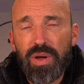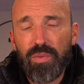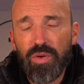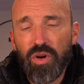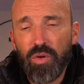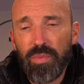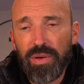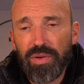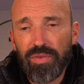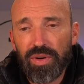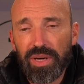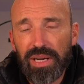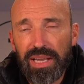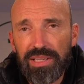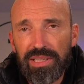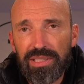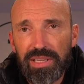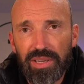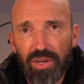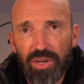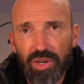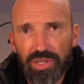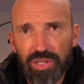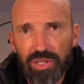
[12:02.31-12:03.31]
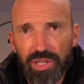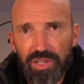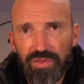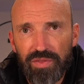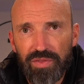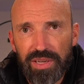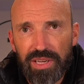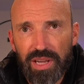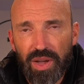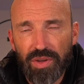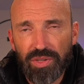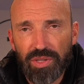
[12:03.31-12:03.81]
will be releasing lots of these
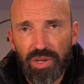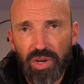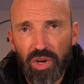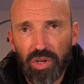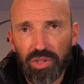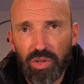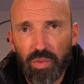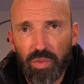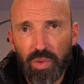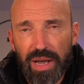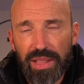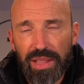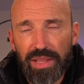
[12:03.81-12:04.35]
videos along the way.